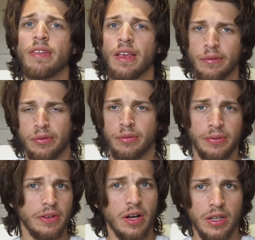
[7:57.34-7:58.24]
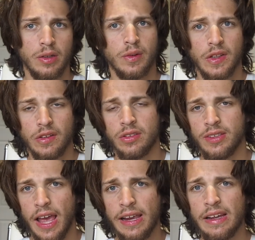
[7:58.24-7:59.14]
If you feel like you need a
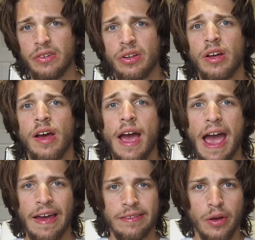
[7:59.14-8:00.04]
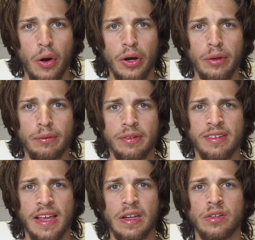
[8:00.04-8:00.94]
second and the argument's
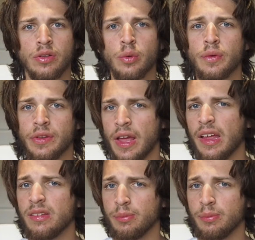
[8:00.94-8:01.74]
getting too intense,